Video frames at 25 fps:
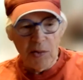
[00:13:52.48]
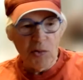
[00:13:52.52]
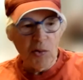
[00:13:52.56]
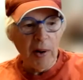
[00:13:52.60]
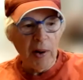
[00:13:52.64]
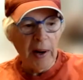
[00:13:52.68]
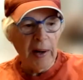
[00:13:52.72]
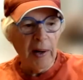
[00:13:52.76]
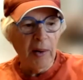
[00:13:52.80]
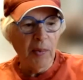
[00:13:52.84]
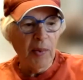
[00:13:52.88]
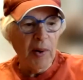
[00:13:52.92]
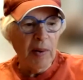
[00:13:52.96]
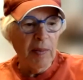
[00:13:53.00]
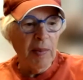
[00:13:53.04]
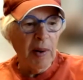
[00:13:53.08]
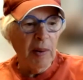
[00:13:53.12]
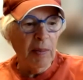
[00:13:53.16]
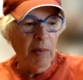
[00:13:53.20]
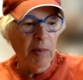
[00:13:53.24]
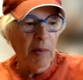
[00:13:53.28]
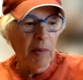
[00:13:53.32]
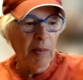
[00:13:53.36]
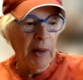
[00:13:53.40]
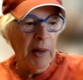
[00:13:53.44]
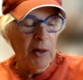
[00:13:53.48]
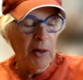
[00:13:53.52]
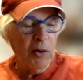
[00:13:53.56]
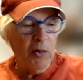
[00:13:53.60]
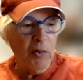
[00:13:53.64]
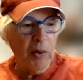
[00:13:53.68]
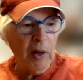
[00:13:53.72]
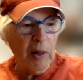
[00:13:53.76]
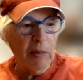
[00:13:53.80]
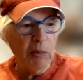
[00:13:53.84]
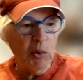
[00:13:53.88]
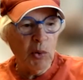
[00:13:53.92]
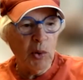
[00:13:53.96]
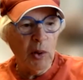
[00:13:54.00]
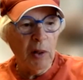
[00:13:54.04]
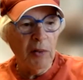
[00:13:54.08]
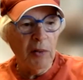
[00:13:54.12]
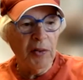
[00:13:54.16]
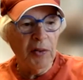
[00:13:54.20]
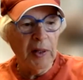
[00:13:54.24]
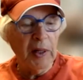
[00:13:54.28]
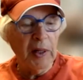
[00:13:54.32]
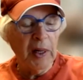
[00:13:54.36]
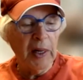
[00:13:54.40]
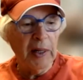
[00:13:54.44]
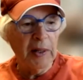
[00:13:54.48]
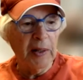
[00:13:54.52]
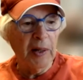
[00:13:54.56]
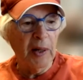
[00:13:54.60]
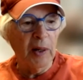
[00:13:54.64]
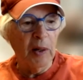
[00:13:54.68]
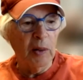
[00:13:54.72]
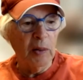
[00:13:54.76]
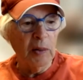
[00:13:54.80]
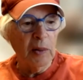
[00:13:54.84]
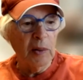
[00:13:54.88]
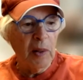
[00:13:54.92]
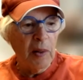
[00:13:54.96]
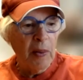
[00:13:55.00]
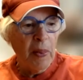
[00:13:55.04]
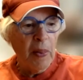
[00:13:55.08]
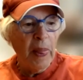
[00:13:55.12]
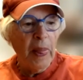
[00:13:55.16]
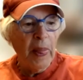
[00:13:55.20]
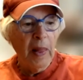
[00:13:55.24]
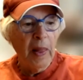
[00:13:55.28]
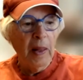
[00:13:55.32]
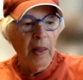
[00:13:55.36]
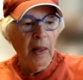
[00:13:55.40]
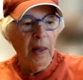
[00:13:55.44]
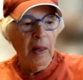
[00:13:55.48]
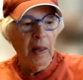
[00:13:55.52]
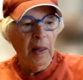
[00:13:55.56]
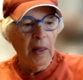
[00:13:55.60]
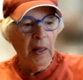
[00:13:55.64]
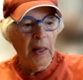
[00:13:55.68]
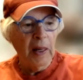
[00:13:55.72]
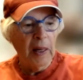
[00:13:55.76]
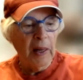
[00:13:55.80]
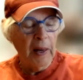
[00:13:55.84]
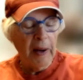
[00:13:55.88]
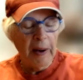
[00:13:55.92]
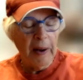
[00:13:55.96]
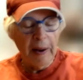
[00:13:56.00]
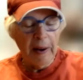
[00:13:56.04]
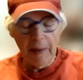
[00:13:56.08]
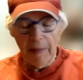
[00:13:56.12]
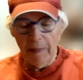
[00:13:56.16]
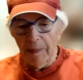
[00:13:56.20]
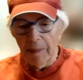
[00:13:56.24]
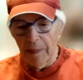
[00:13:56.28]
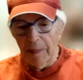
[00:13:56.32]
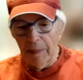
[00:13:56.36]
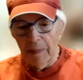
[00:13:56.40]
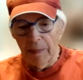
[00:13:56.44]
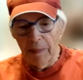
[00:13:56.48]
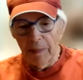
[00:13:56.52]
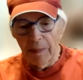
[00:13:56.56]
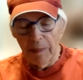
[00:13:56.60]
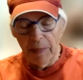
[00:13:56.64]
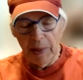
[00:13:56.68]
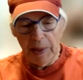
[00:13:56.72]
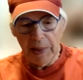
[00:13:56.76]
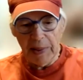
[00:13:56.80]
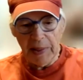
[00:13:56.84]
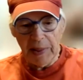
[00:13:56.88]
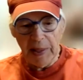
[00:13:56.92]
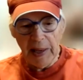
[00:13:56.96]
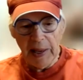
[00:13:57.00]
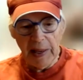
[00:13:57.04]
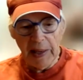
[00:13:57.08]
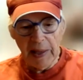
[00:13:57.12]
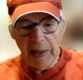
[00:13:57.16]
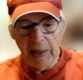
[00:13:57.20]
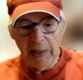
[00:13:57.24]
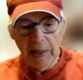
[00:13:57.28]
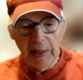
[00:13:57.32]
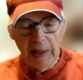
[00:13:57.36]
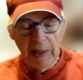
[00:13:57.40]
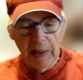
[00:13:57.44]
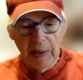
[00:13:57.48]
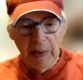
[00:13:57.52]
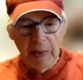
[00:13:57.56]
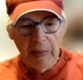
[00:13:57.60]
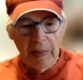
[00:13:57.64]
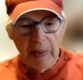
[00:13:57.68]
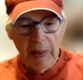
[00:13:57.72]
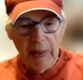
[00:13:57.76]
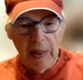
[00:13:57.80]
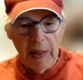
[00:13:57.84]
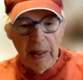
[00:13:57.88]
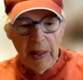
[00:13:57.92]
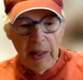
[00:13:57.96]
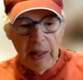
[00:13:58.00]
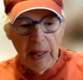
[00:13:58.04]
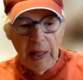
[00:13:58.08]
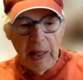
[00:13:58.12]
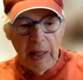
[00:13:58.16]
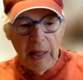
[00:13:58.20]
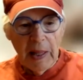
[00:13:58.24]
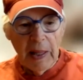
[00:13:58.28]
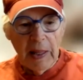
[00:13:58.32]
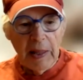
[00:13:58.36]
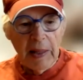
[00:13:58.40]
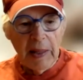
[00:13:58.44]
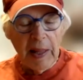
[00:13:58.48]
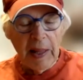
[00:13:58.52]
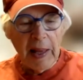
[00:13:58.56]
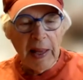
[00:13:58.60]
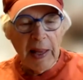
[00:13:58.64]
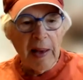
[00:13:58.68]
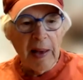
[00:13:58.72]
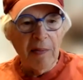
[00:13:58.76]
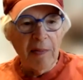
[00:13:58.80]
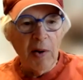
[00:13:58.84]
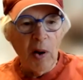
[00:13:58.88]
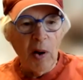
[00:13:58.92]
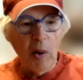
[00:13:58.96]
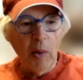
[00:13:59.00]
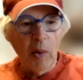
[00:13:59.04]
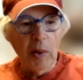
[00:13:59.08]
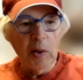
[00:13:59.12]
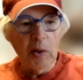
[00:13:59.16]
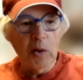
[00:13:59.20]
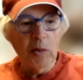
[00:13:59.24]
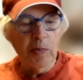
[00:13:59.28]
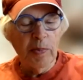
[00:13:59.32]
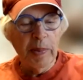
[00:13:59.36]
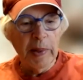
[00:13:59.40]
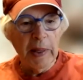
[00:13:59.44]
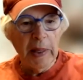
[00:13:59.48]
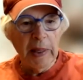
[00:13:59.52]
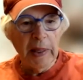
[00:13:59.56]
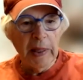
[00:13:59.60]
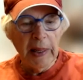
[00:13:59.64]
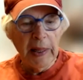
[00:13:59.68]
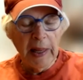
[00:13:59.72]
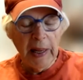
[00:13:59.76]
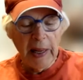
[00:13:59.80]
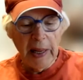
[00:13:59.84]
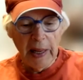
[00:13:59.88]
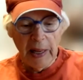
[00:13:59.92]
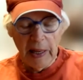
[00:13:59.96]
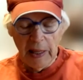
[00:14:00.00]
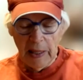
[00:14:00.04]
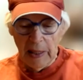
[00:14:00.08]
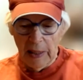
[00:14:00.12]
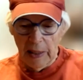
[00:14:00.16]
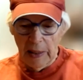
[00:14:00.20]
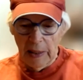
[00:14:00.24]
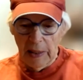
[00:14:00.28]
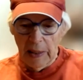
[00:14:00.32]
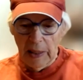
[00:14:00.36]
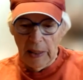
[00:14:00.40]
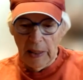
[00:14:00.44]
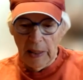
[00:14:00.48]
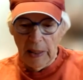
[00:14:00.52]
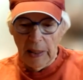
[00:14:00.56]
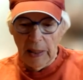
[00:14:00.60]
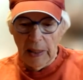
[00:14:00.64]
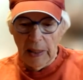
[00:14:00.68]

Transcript: try to remember my dreams. Often I don't. But they have always been a